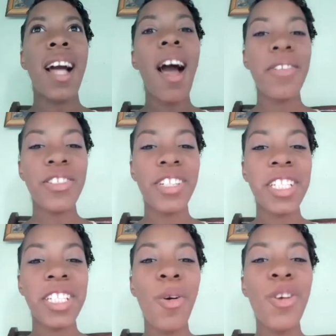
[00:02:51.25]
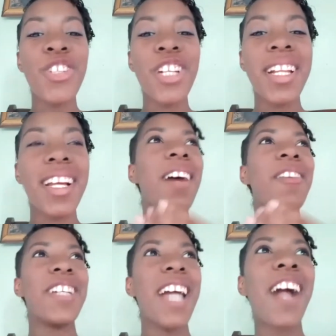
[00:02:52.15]
have a certain emotion,
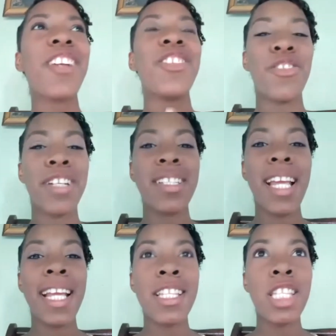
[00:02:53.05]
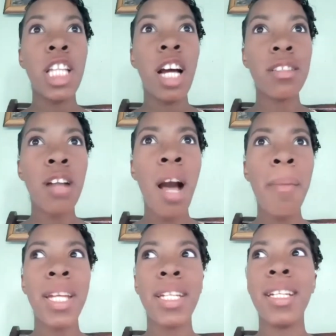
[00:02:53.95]
reaction to it, and it's not
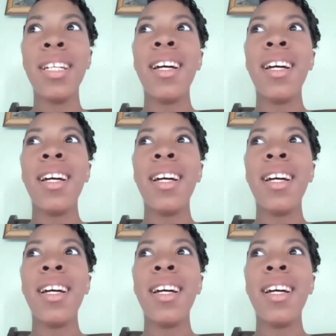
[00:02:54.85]
coming.